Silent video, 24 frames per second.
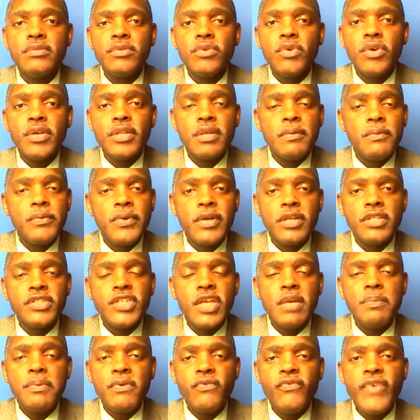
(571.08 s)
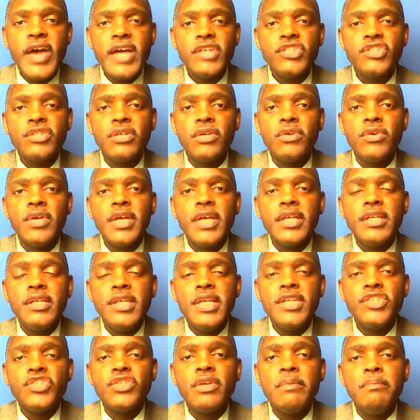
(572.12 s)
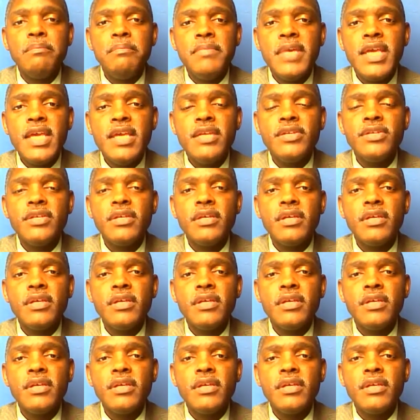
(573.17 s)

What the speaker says: or the real estate professional needs to meet